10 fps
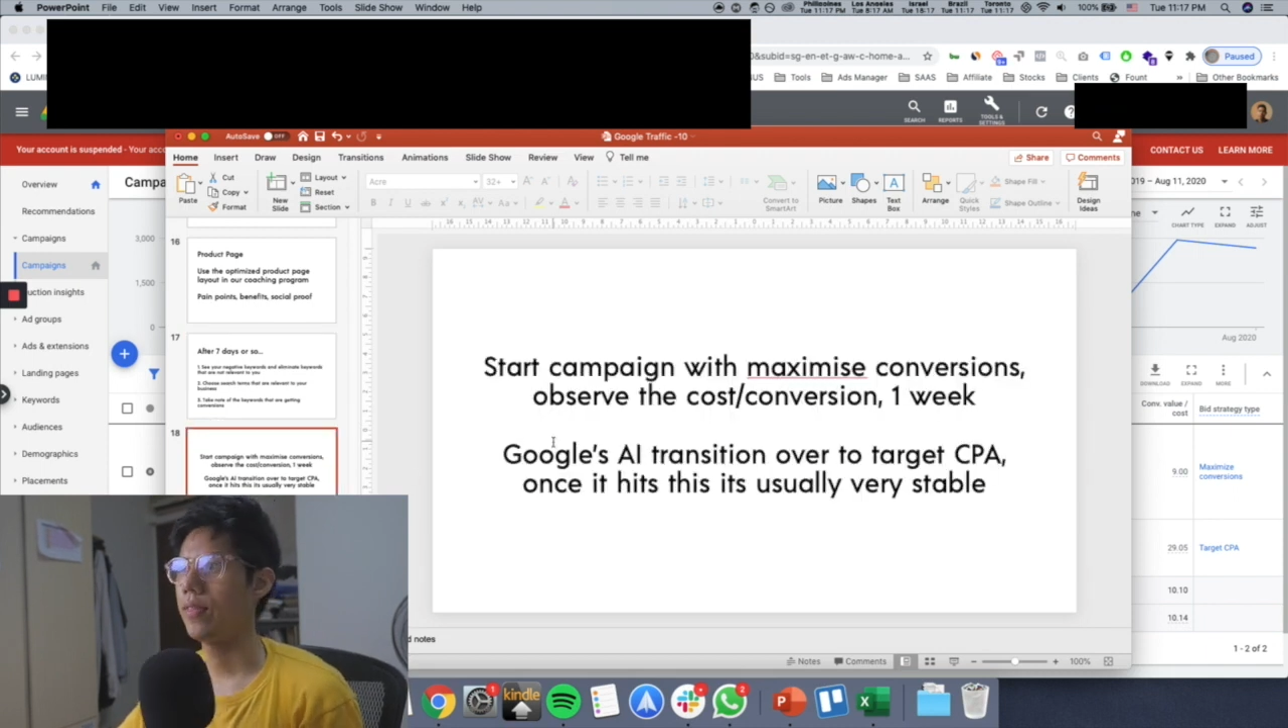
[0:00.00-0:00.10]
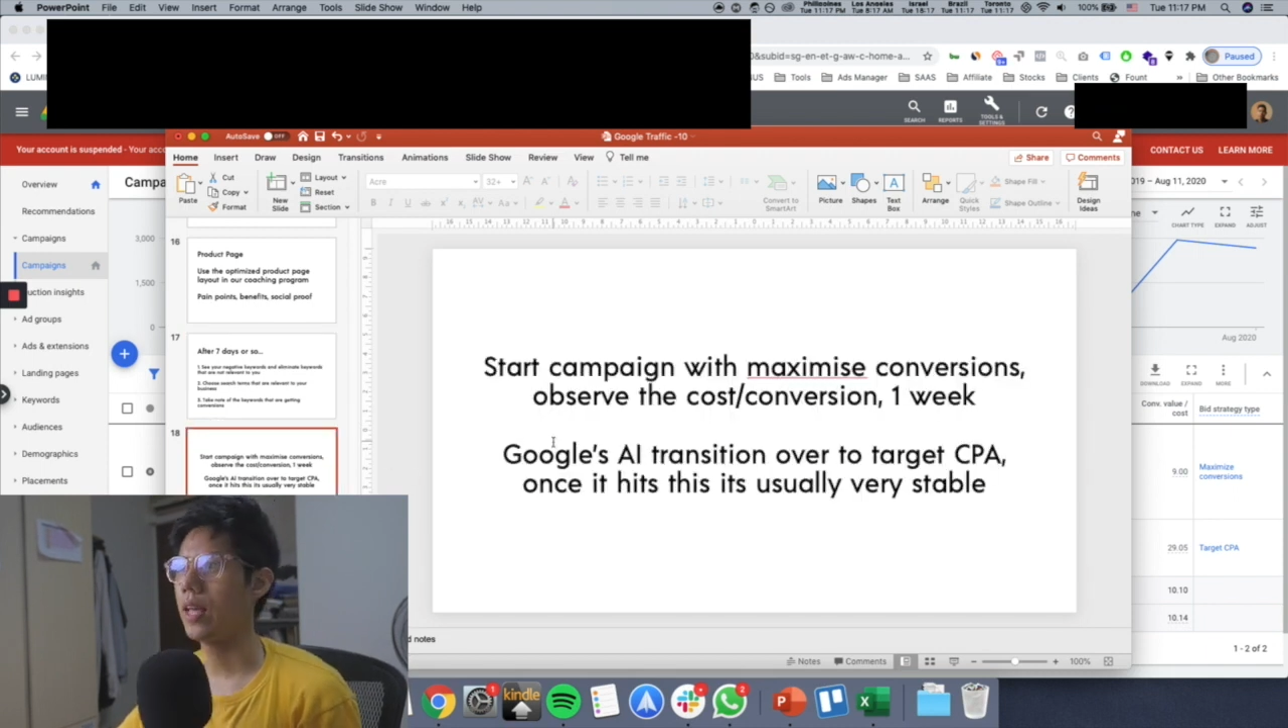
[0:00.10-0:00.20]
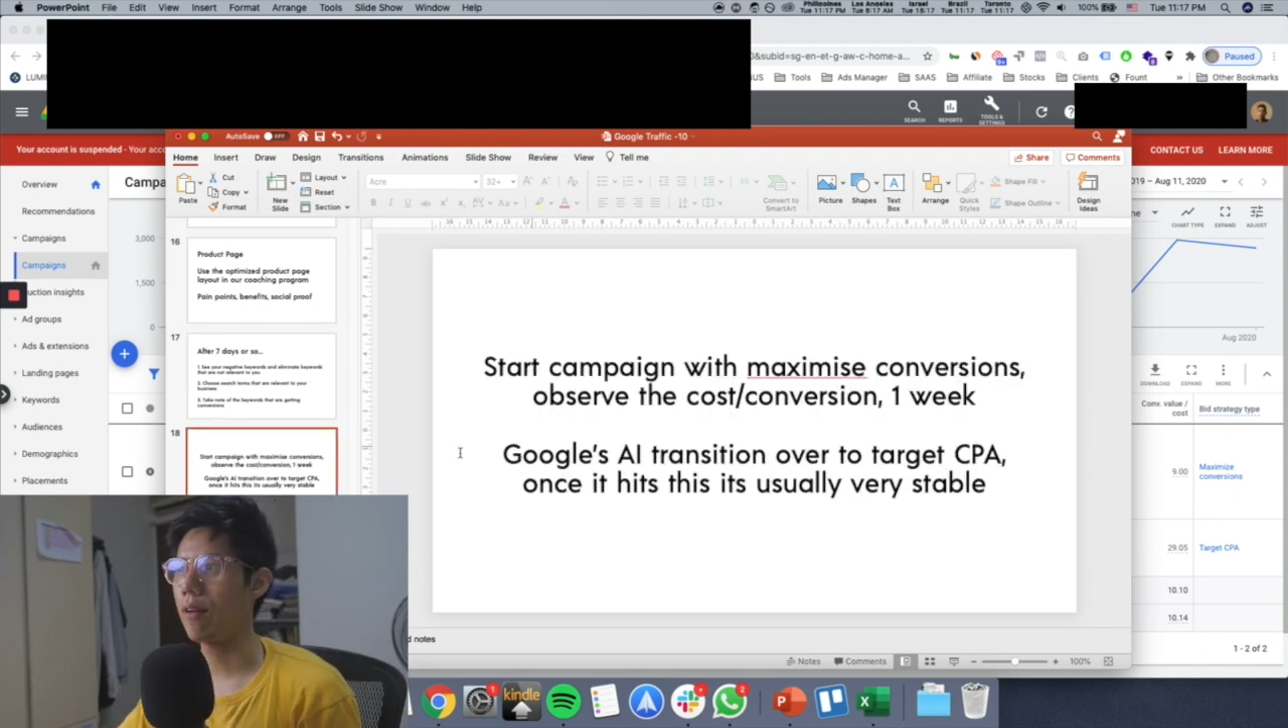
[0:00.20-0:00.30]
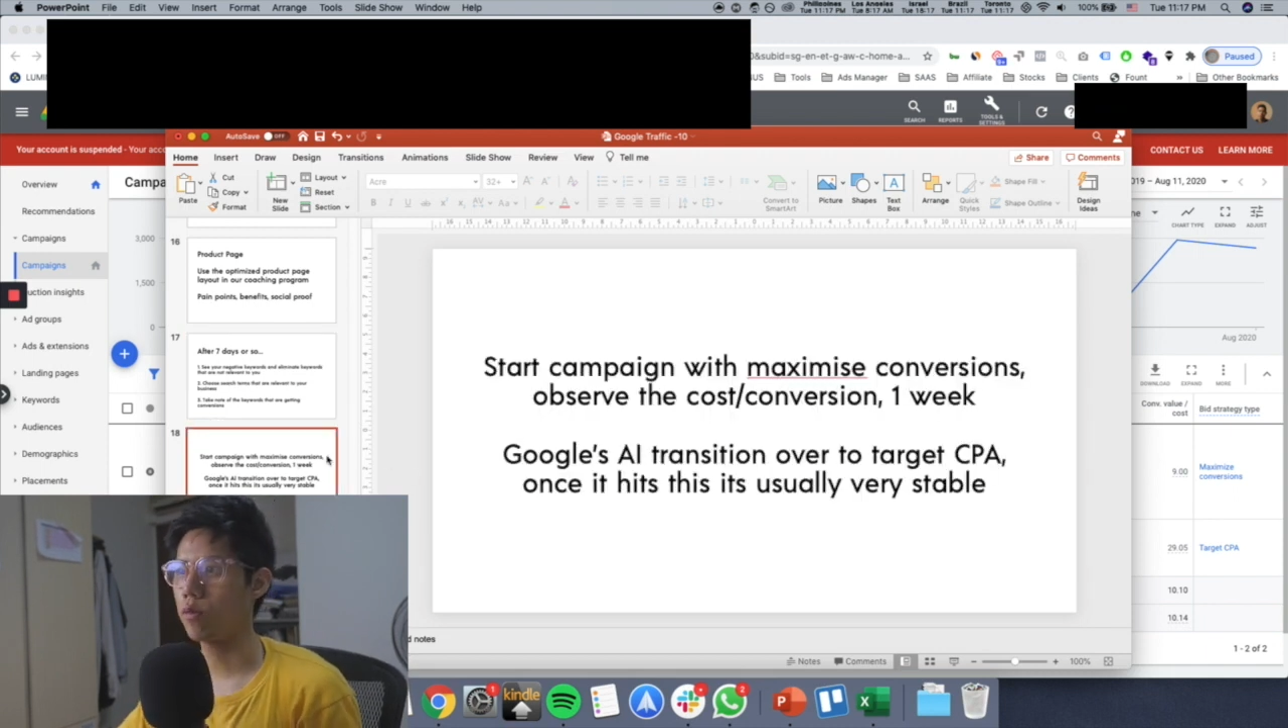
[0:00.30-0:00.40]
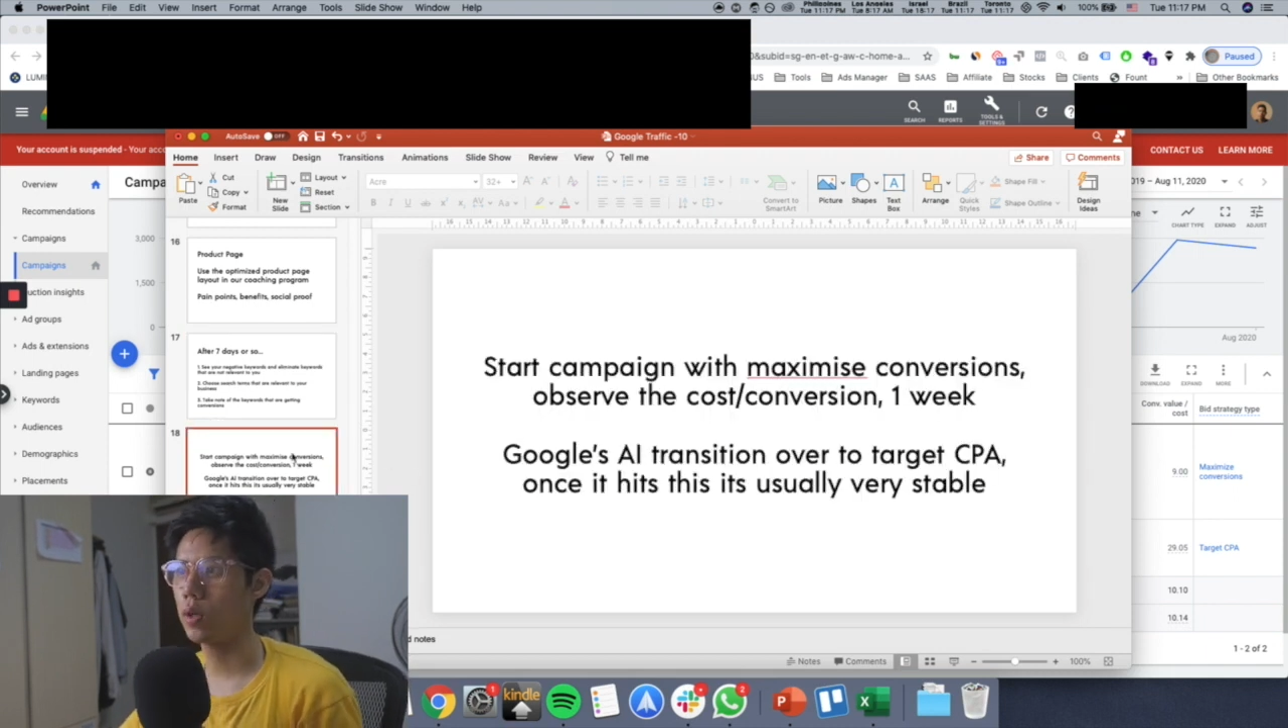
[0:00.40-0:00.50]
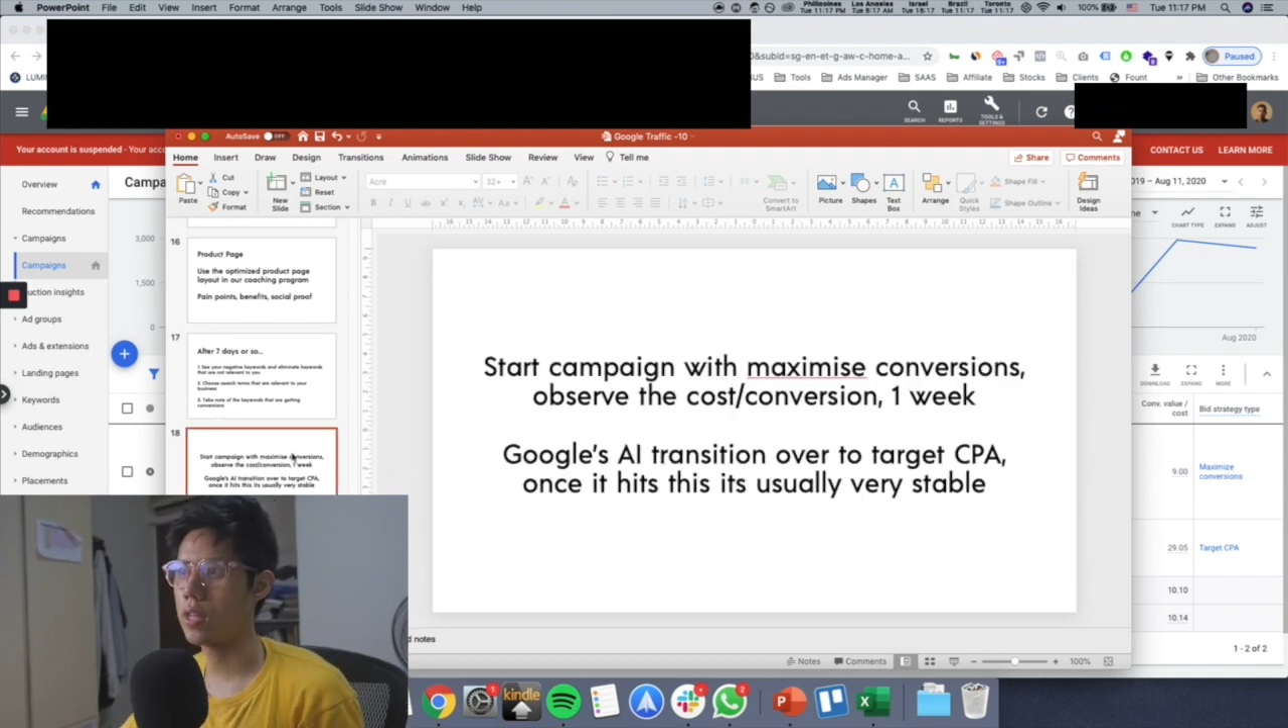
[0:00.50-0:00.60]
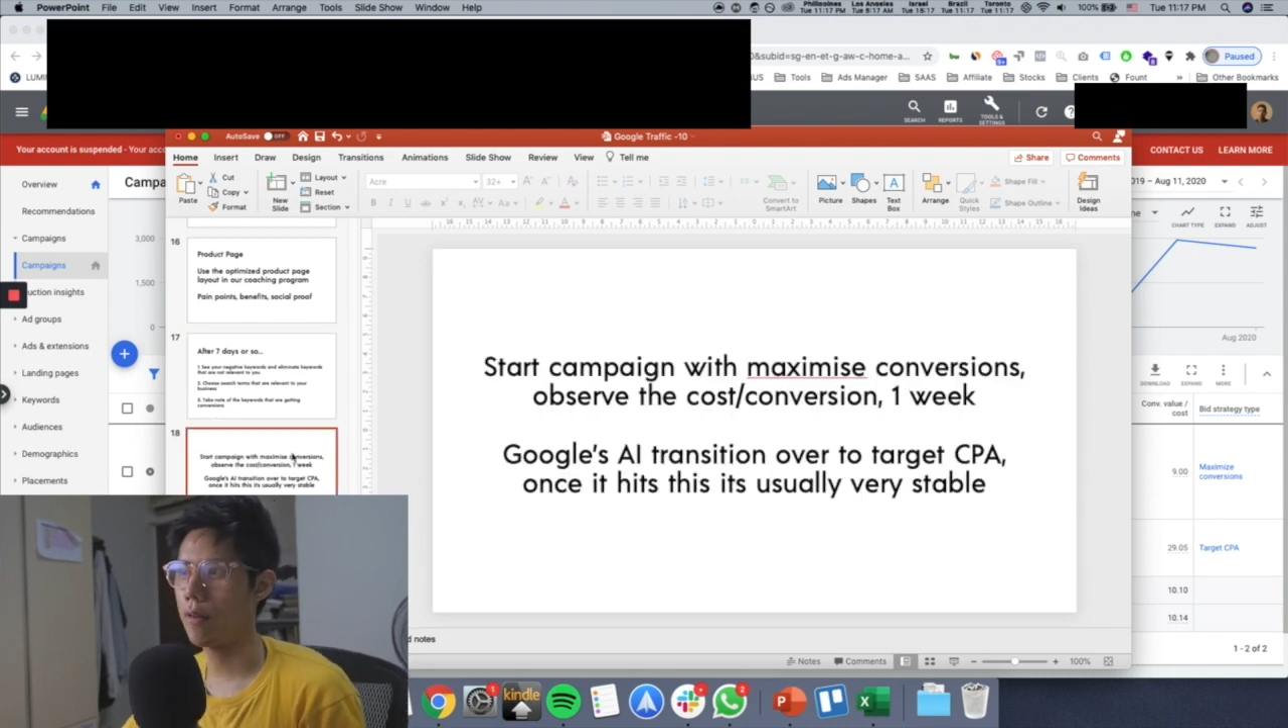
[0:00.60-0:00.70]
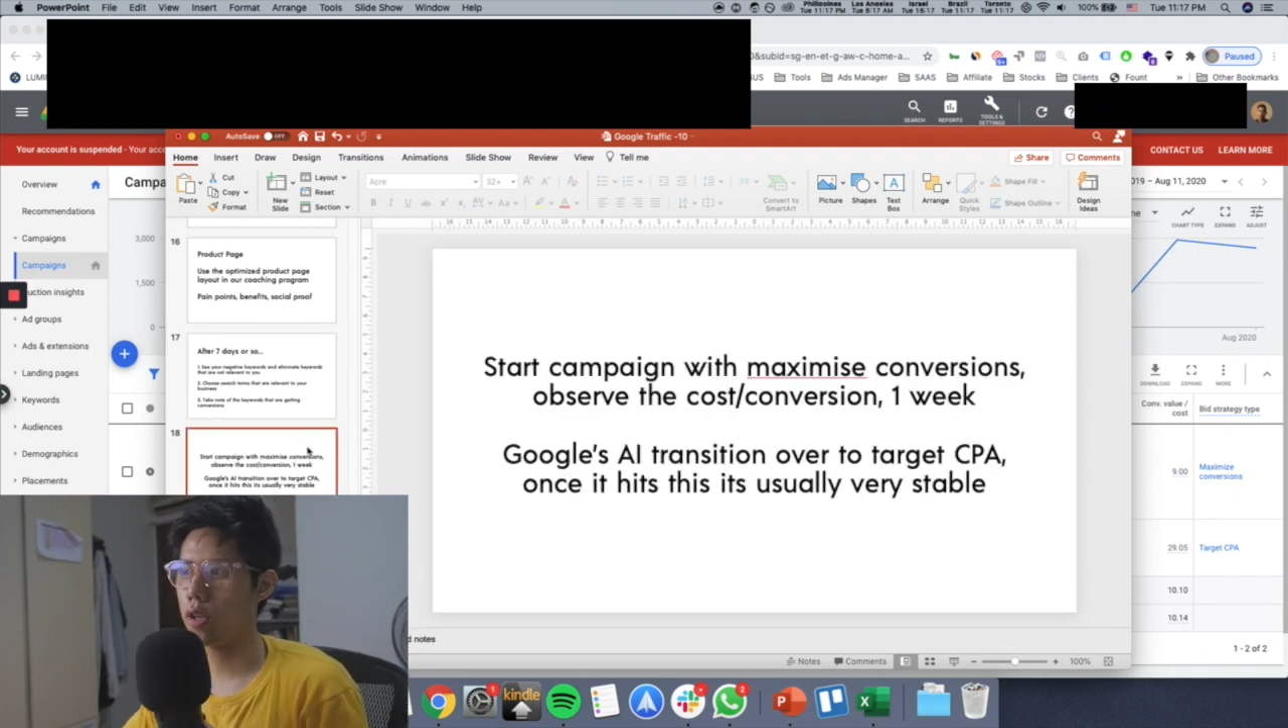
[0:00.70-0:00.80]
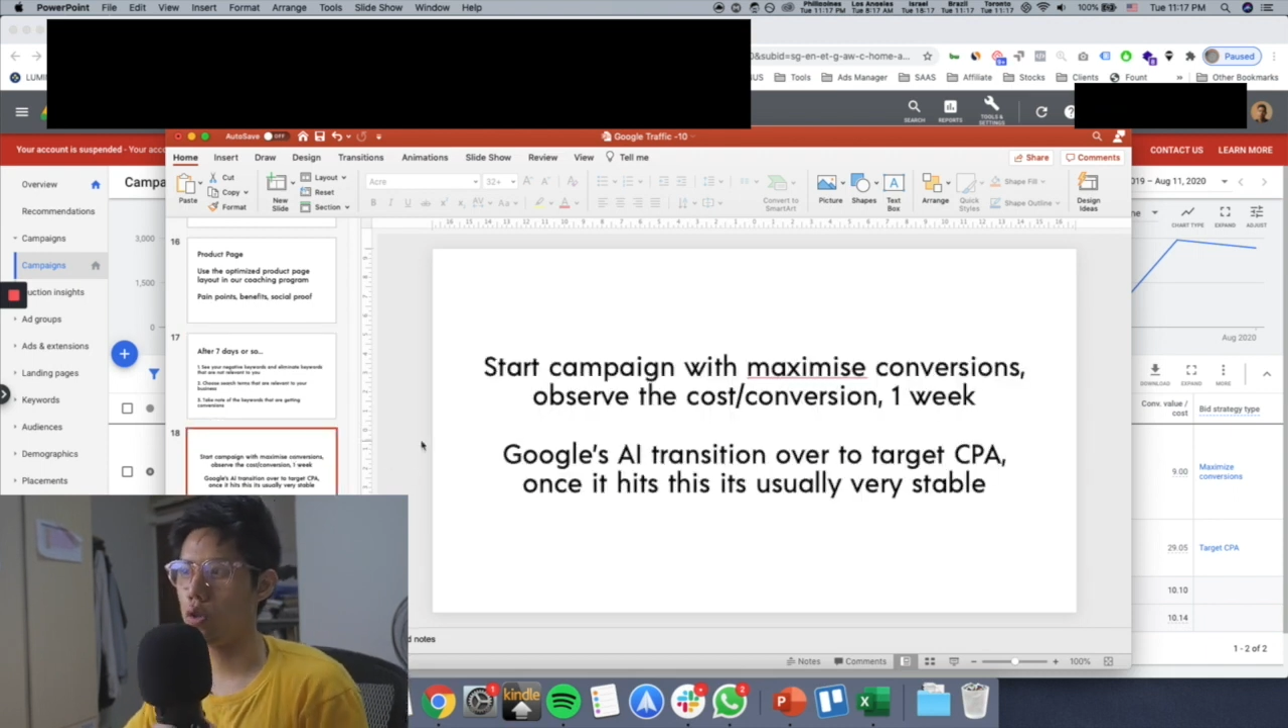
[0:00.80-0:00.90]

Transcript: Then afterwards, after